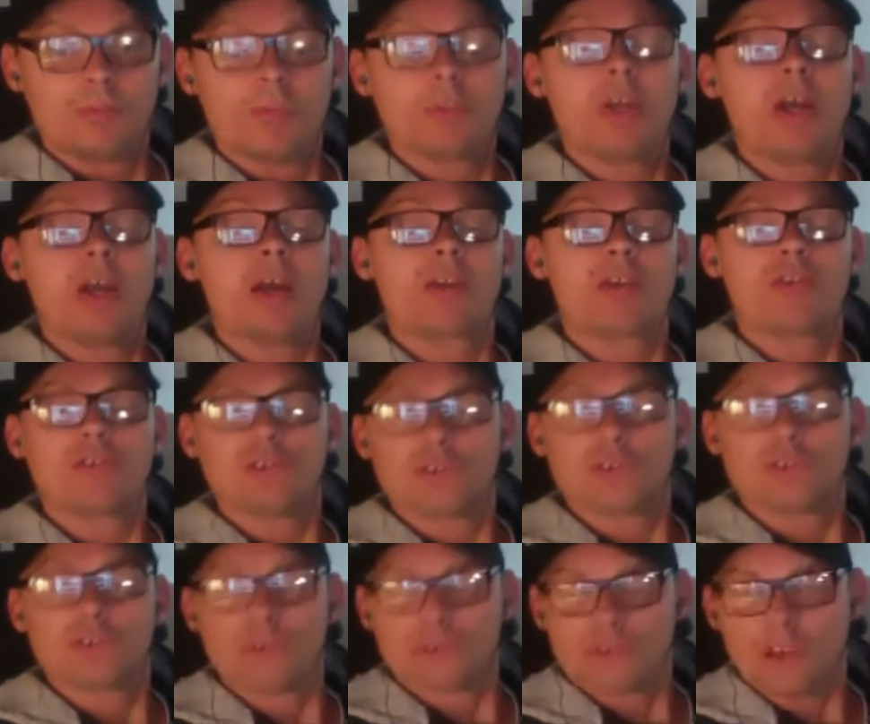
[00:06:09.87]
Yeah, this
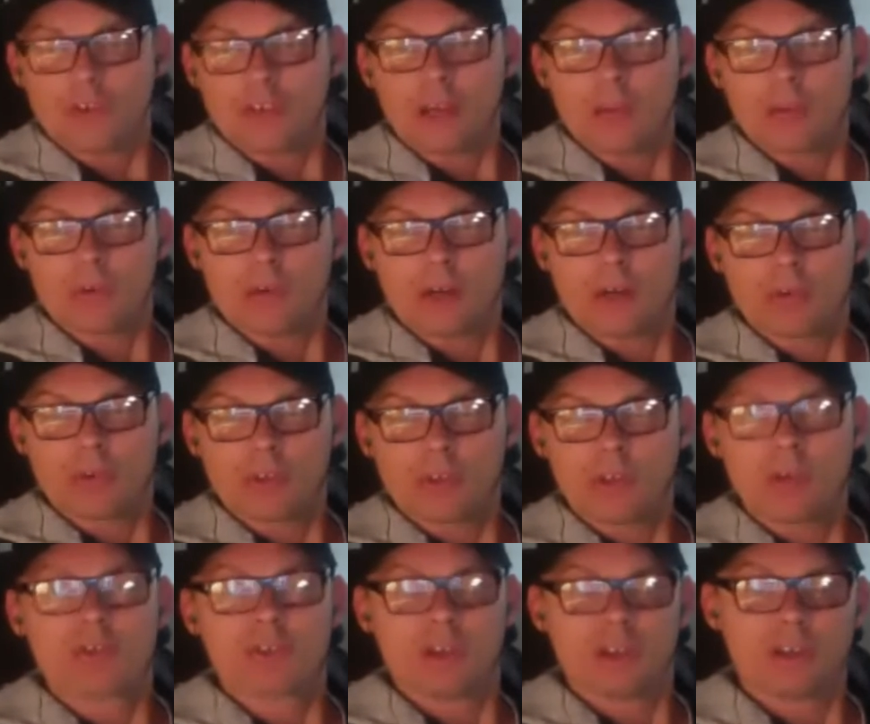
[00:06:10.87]
is your second time around.
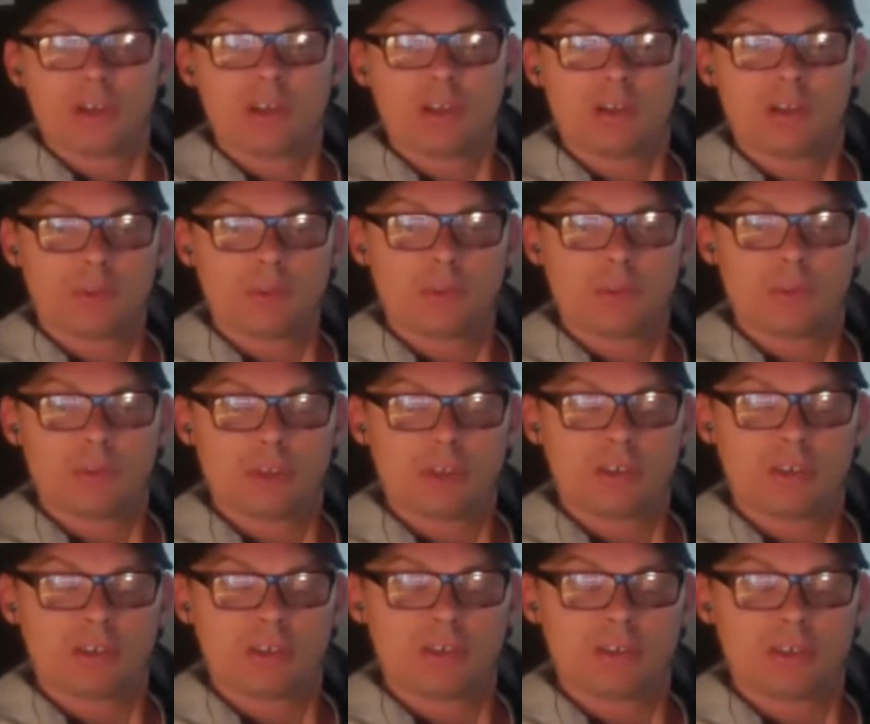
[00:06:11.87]
Yes, I remember that.